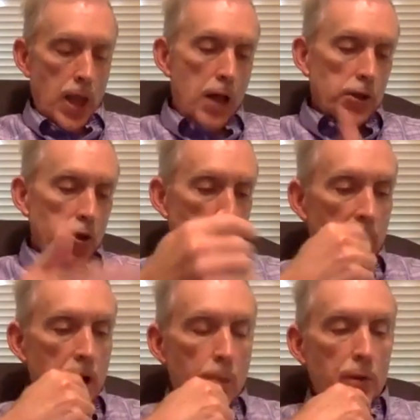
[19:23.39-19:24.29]
I'll just read
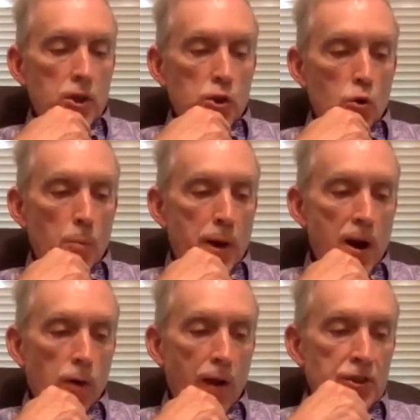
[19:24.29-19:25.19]
a couple of short
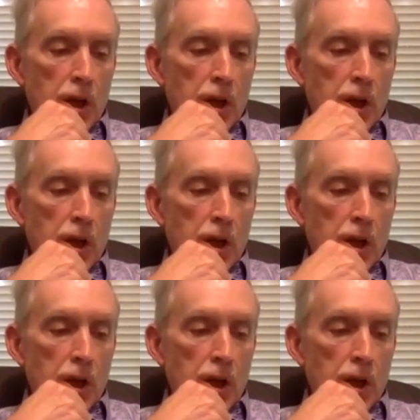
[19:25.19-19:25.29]
paragraphs.